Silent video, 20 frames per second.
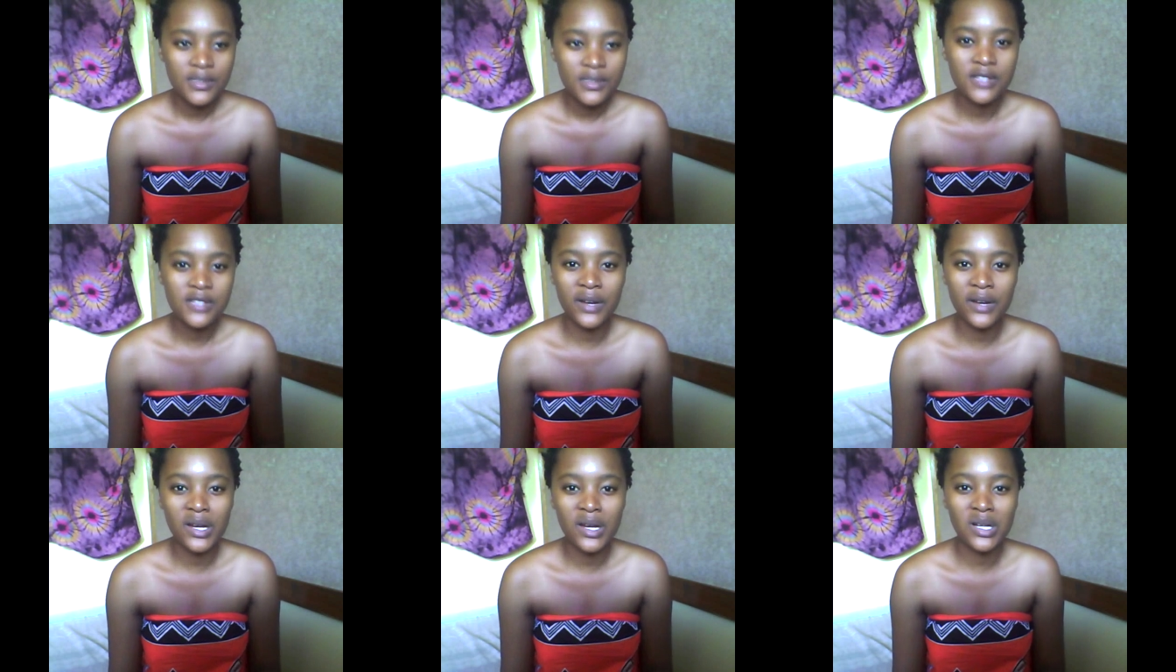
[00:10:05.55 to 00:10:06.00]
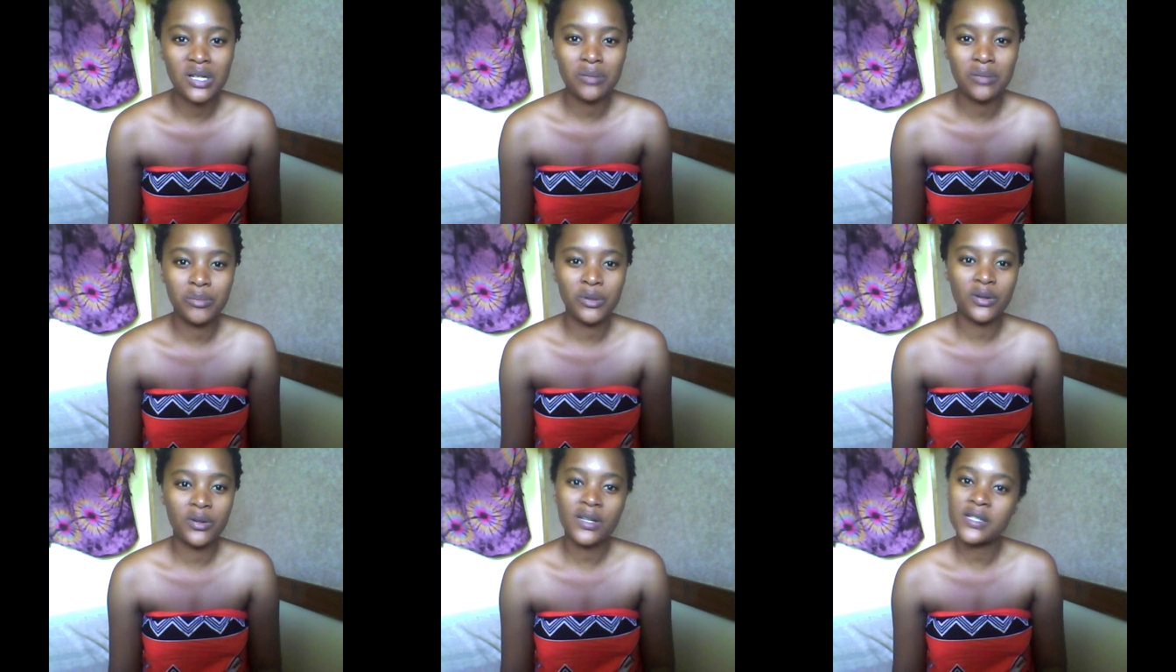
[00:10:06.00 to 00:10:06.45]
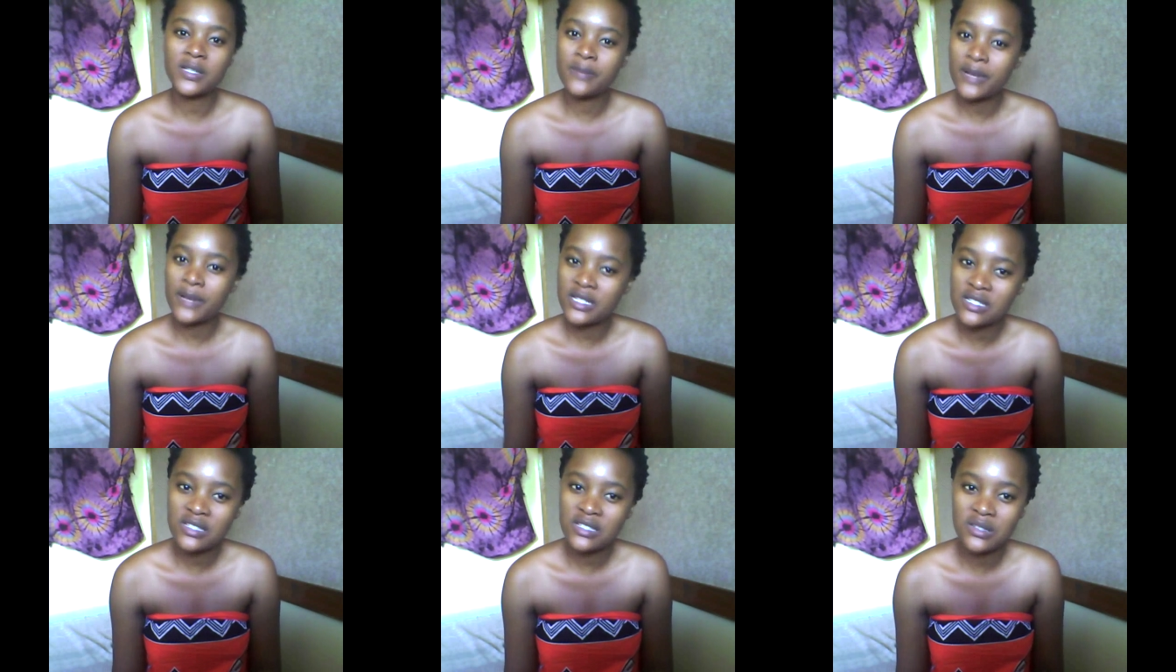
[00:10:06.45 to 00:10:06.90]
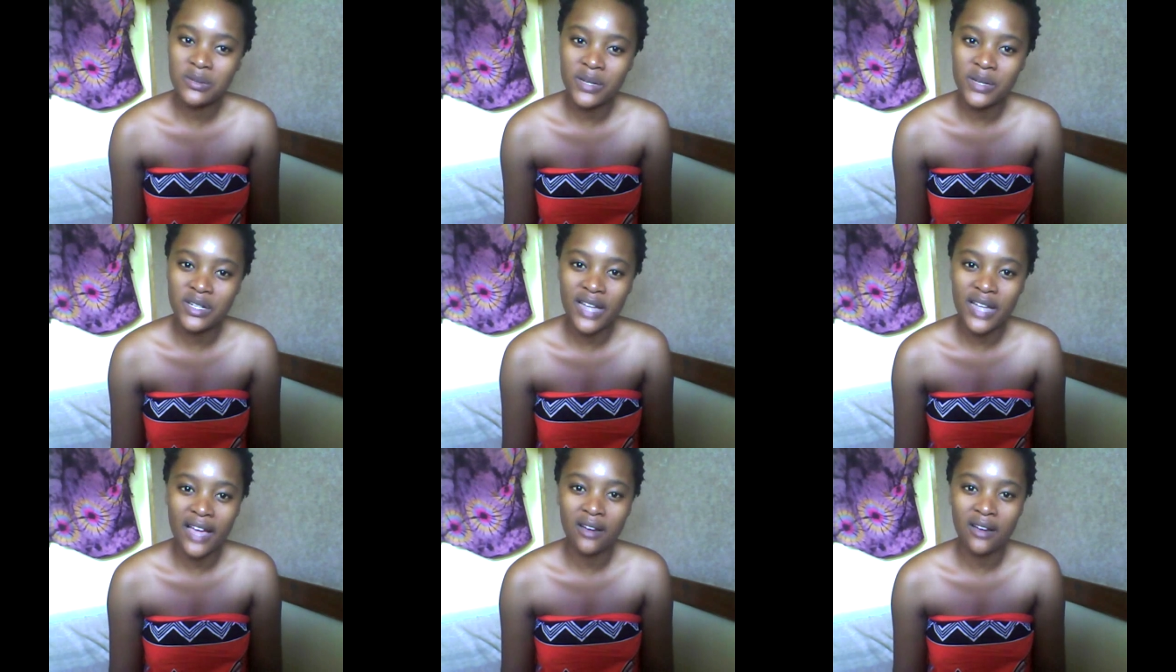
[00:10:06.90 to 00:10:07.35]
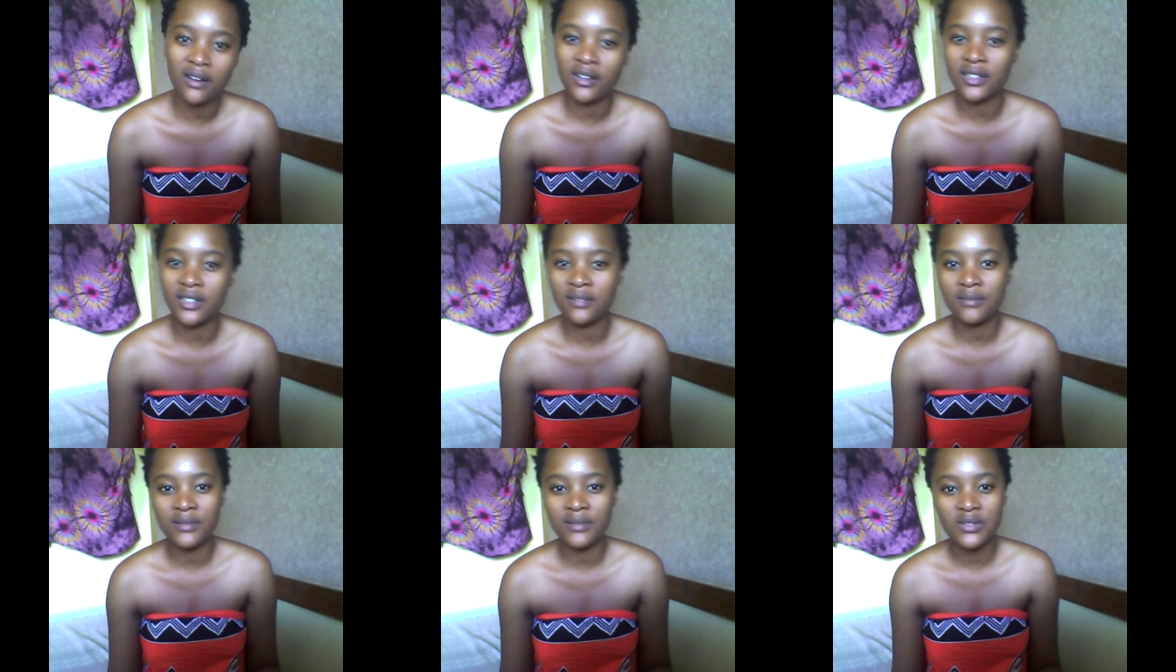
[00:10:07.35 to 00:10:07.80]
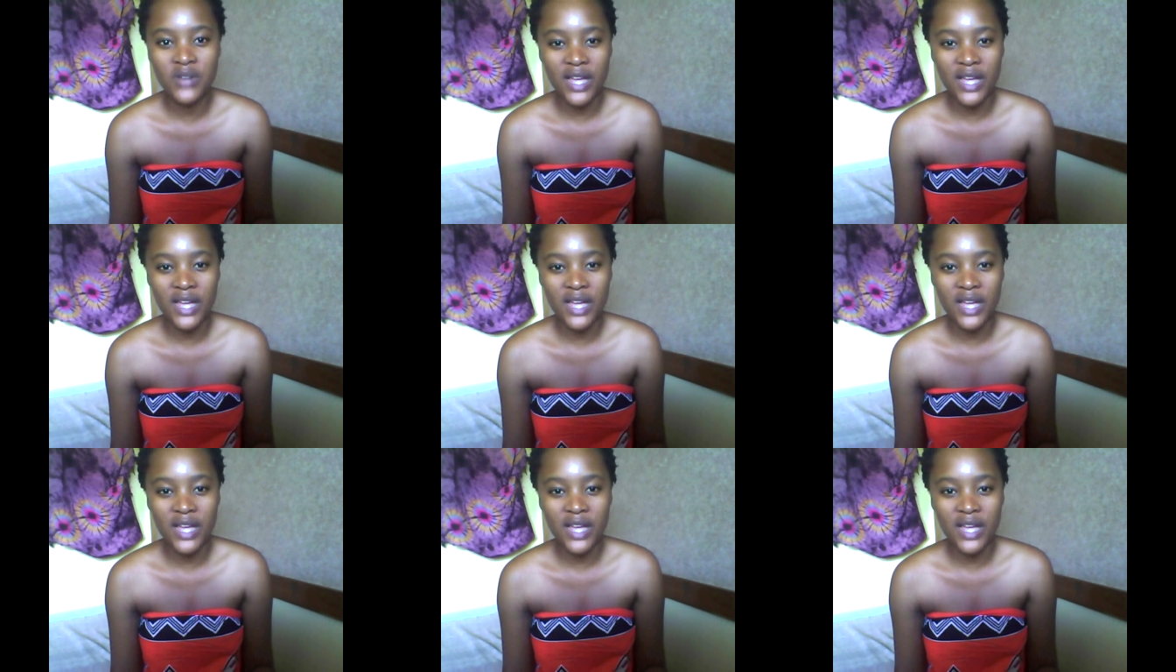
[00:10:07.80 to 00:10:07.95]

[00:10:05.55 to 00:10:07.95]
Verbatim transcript: it's a very good book especially to read like on